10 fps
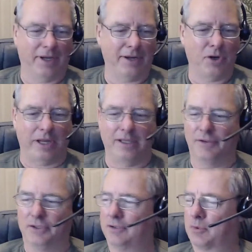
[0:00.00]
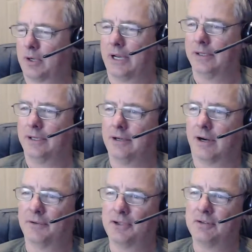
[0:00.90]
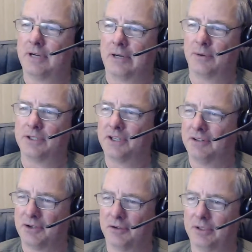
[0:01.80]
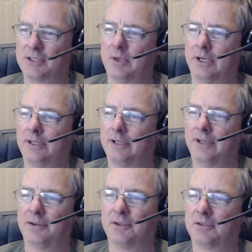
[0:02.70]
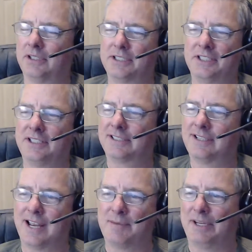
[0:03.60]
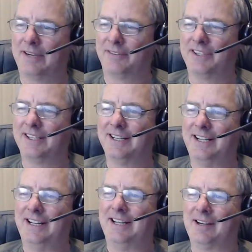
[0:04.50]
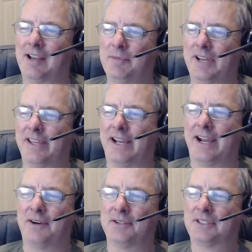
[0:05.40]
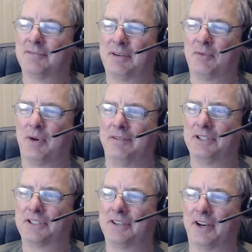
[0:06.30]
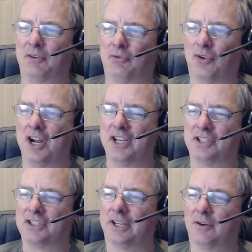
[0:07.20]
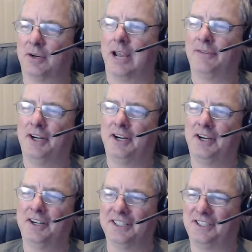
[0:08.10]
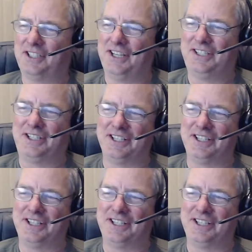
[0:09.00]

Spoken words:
I love to do is work out in the yard for 2 hours and I'm totally sweaty and greasy, sweaty and everything. Come into the house, my wife just like runs. I go, can I have a hug? She's